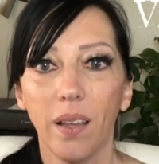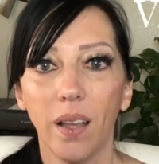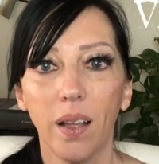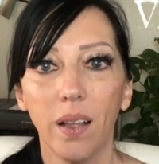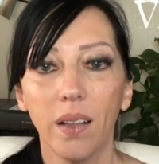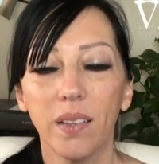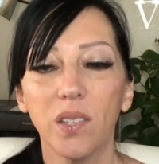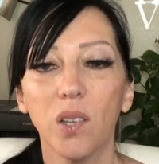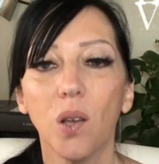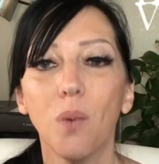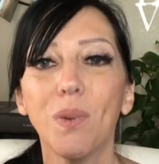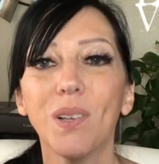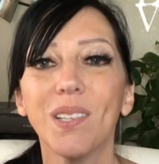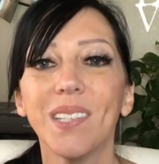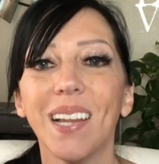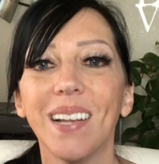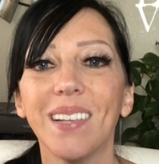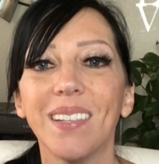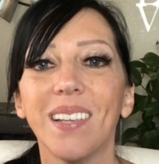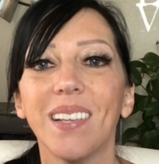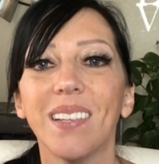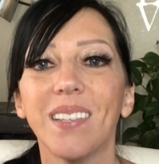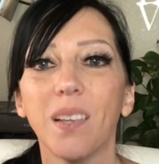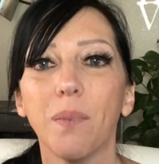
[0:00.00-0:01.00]
it's almost
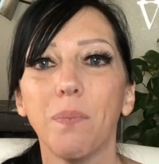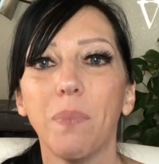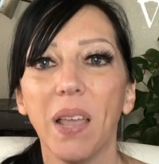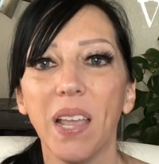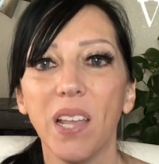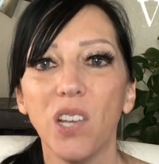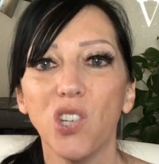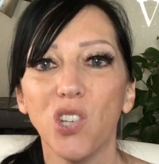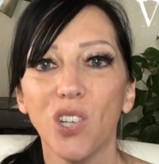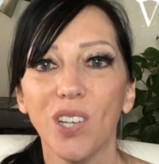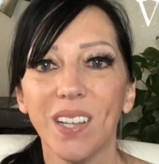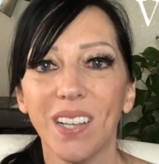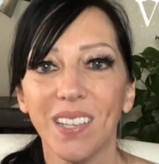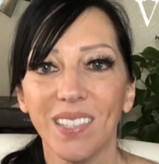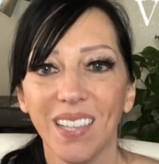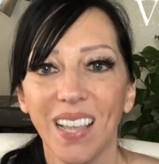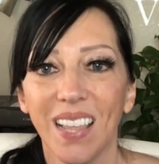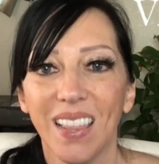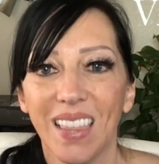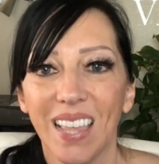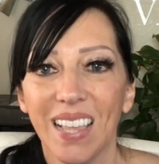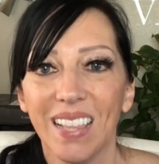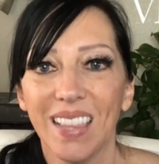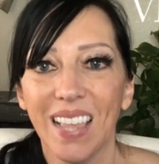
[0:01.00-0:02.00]
anticipation because they
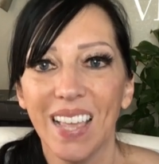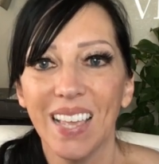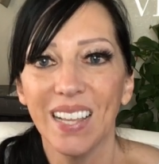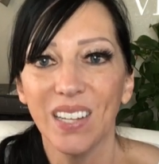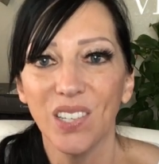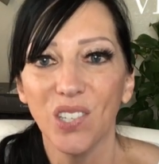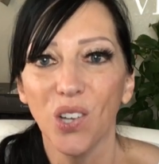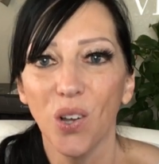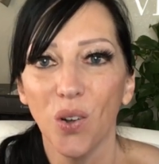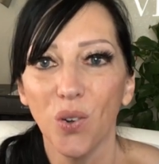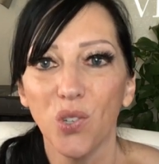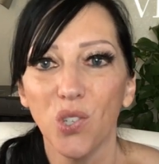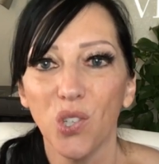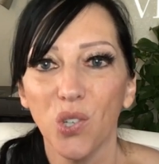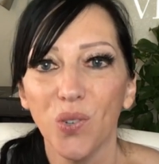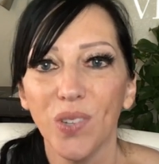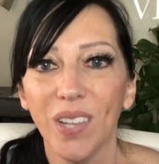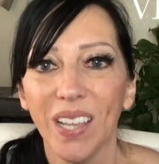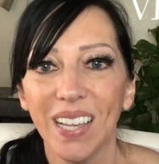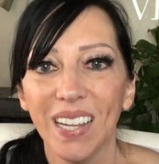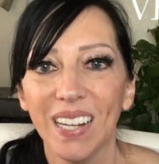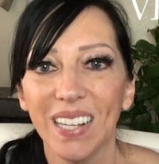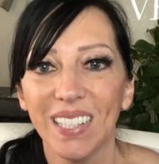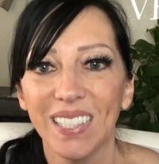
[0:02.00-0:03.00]
think they get to go too and
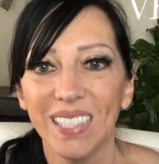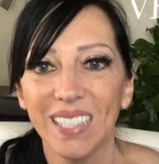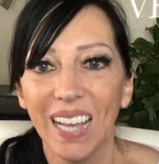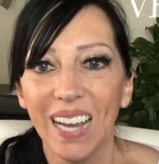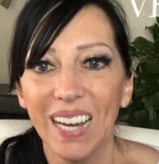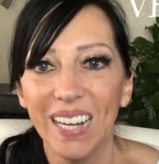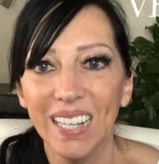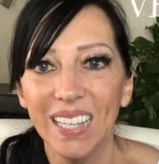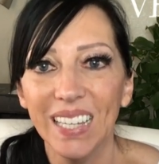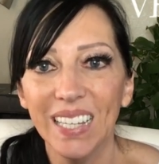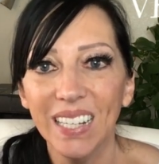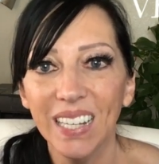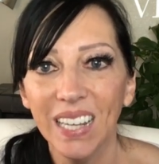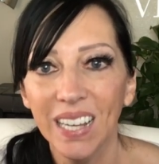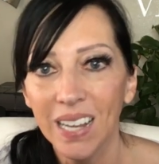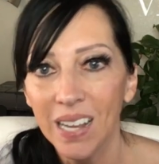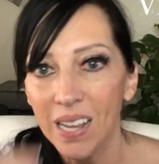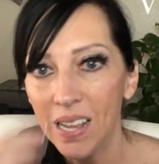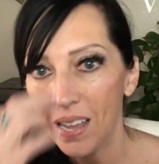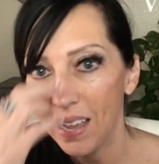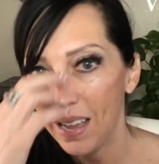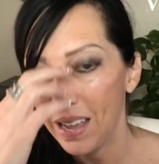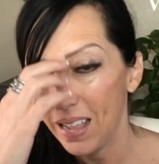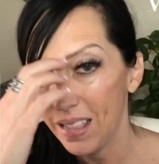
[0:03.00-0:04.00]
they get excited.
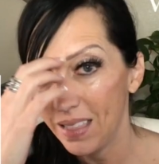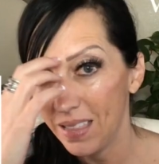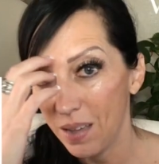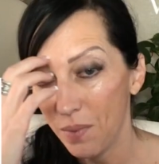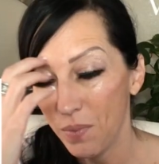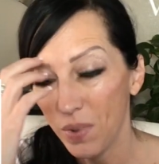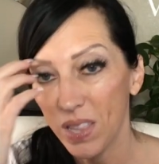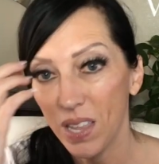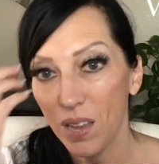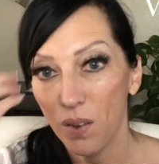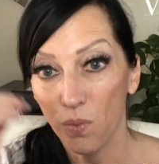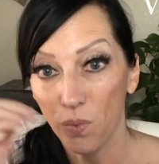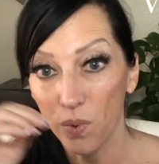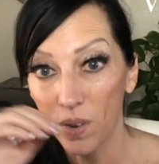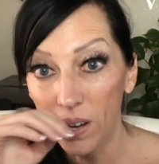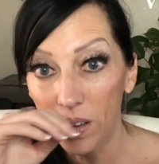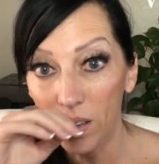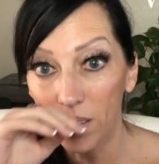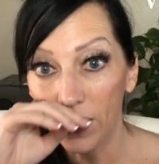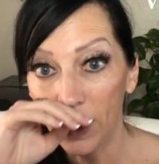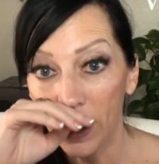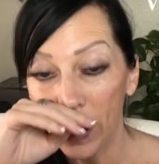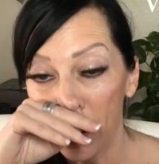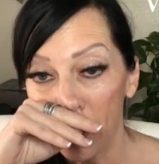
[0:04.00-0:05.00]
And then when they
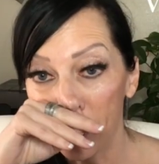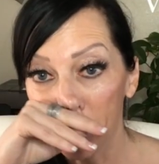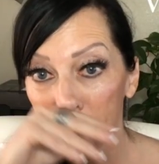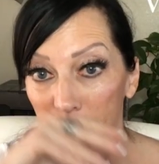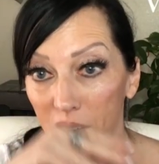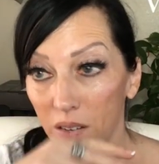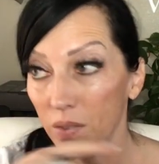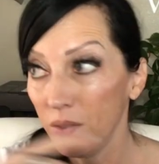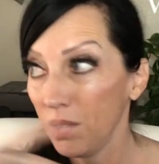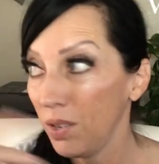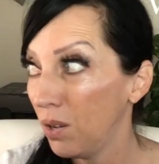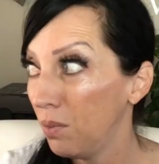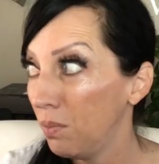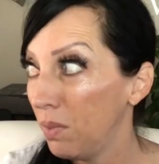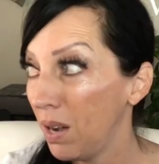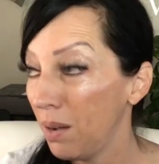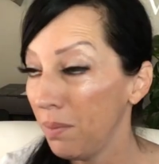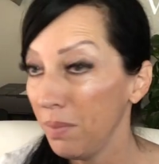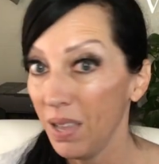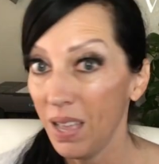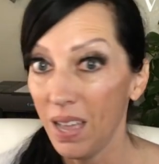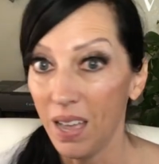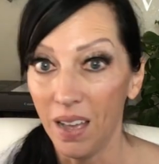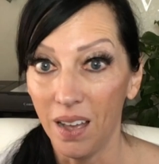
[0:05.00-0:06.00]
realize, oh no,
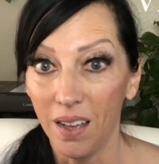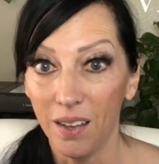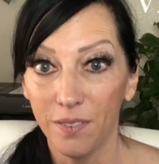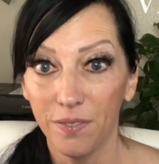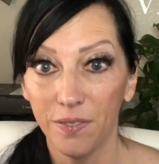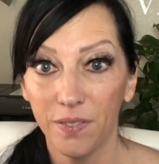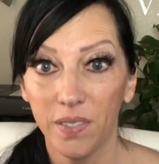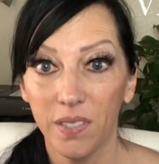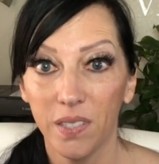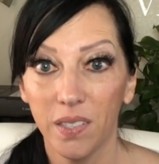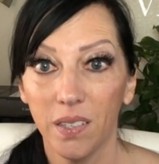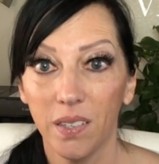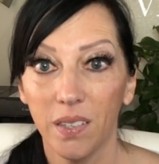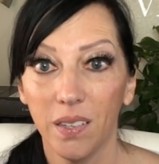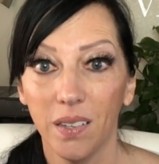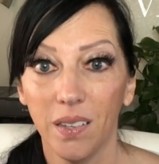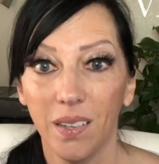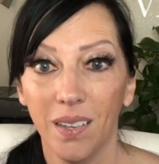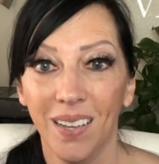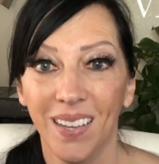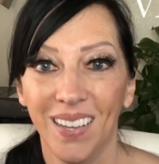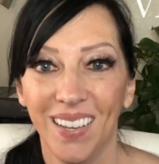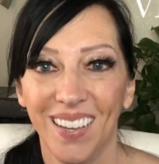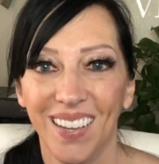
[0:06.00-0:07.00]
mom left,
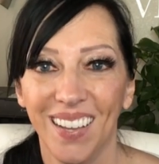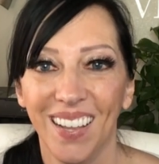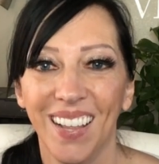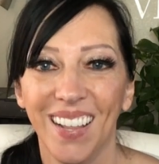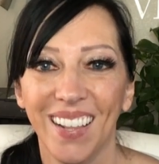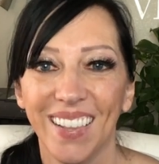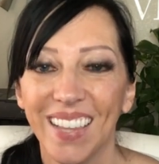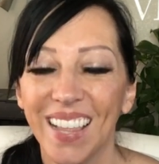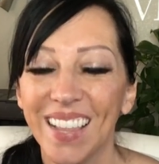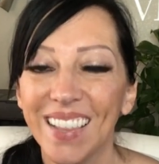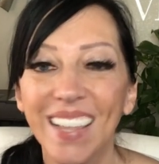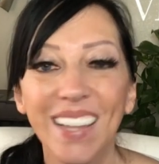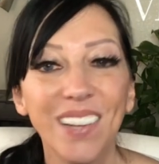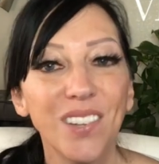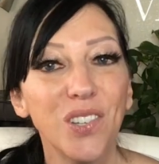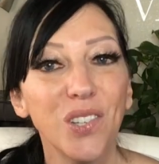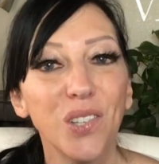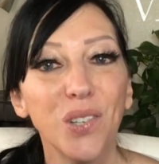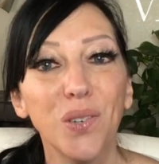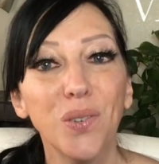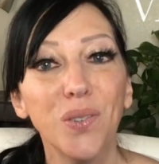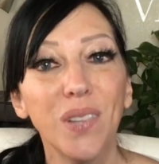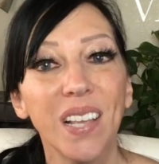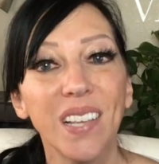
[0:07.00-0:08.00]
then
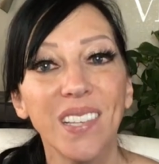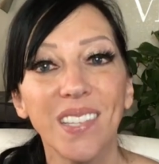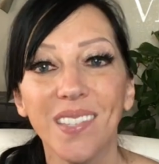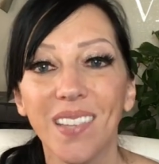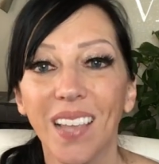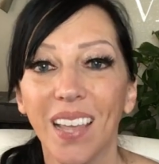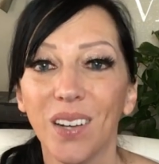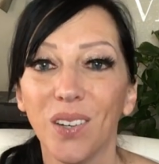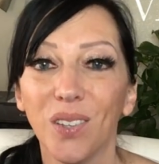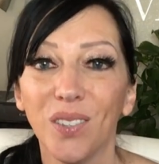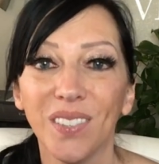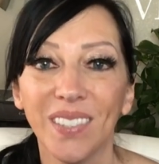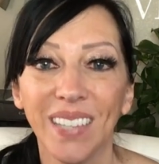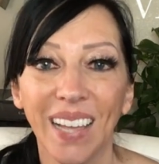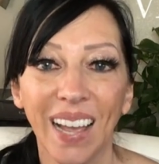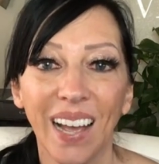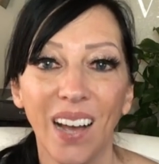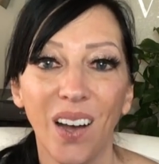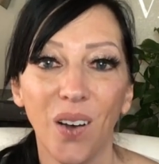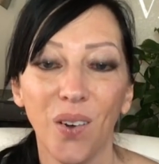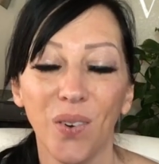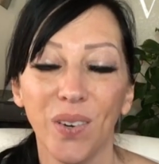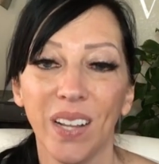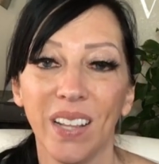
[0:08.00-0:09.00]
they settle
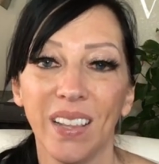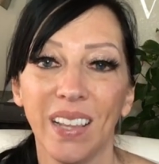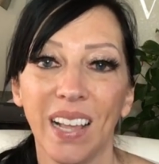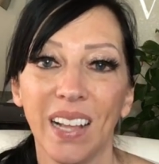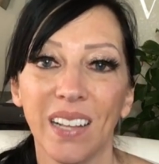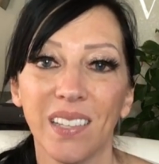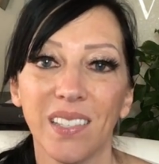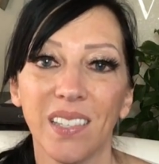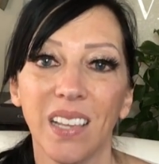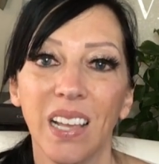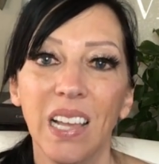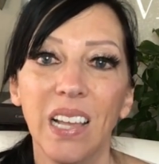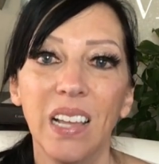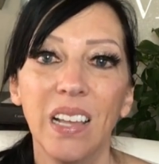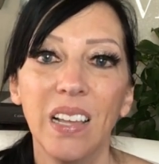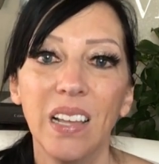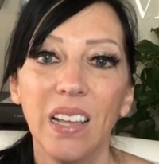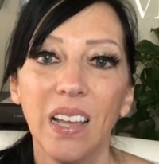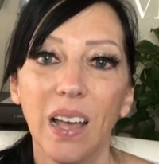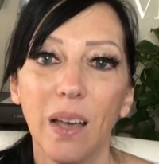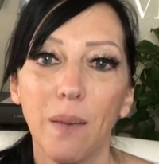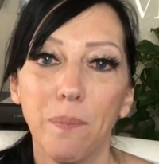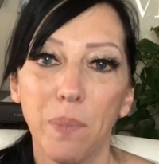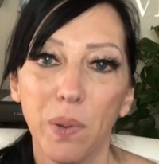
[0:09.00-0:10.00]
down. And that's
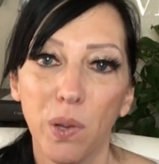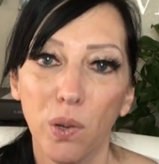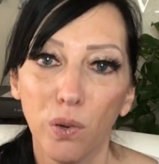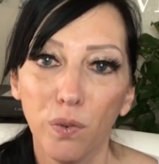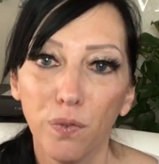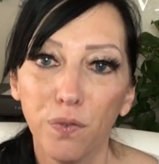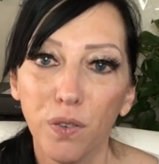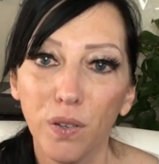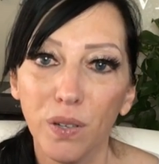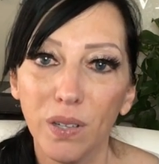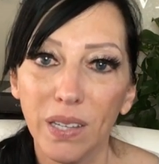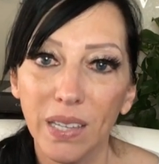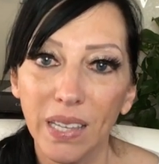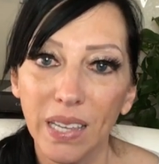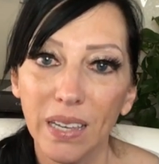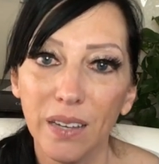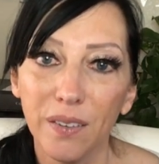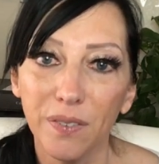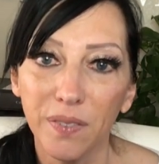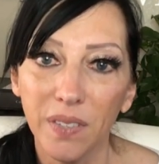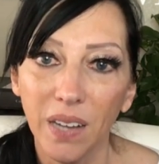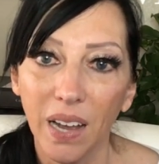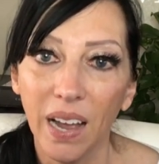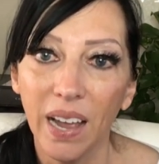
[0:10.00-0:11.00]
a beautiful
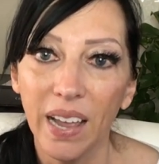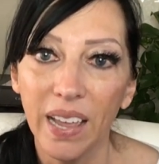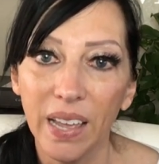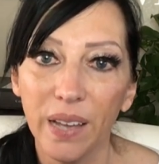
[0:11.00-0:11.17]
gift I